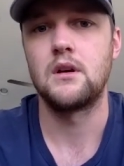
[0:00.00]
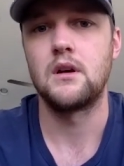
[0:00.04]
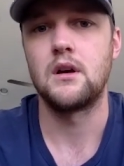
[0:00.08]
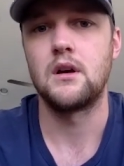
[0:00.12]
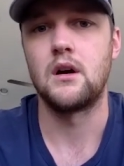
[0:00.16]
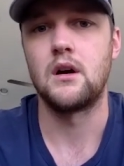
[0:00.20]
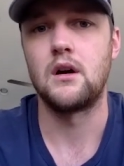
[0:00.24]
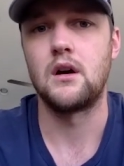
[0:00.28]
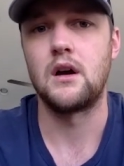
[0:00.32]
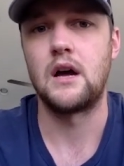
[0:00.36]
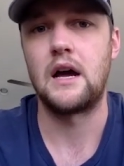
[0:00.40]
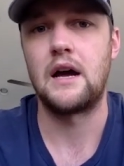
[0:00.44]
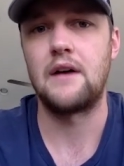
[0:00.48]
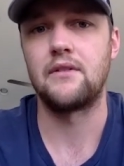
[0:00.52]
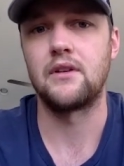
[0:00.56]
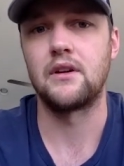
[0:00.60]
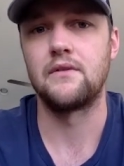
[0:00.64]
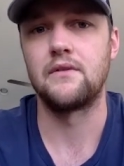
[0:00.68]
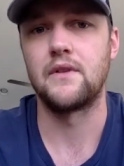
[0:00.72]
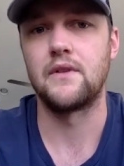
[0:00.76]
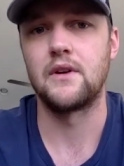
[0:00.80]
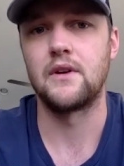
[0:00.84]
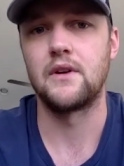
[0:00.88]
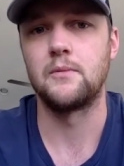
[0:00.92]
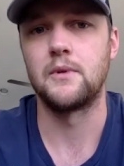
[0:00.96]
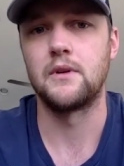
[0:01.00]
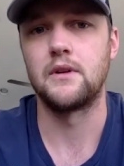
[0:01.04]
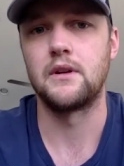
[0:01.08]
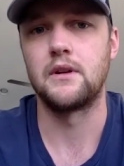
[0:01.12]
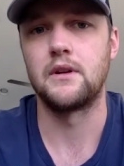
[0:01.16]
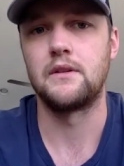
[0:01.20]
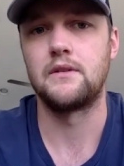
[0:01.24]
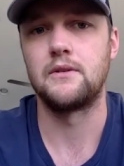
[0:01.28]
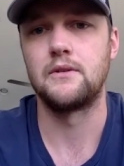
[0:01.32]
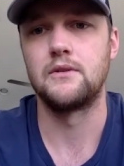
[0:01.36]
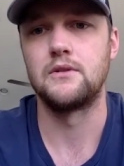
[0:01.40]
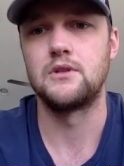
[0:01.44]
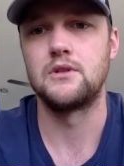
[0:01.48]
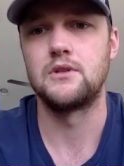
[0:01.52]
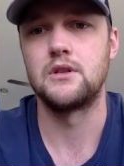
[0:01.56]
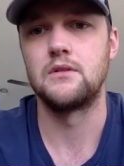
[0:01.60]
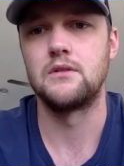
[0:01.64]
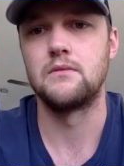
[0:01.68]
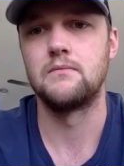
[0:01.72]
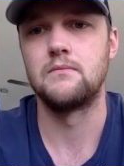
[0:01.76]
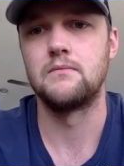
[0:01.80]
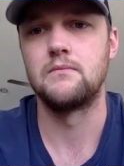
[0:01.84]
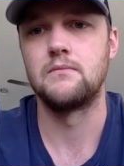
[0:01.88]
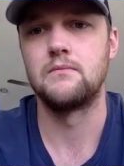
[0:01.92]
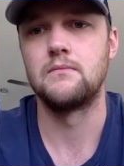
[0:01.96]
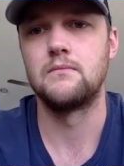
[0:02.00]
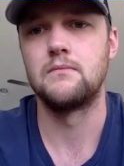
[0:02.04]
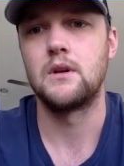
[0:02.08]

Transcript: uh, having availability to a gym.